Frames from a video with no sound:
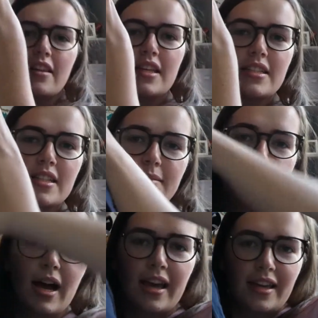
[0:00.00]
this is
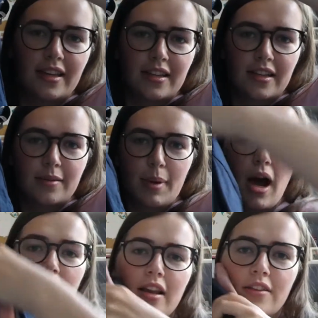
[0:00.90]
my
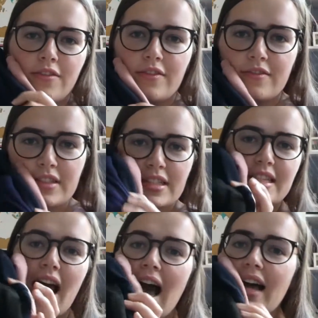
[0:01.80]
pile of
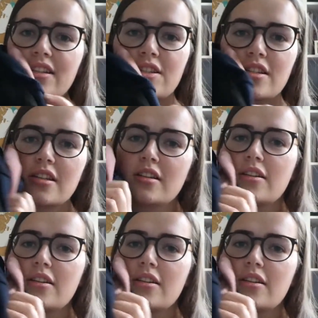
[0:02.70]
stash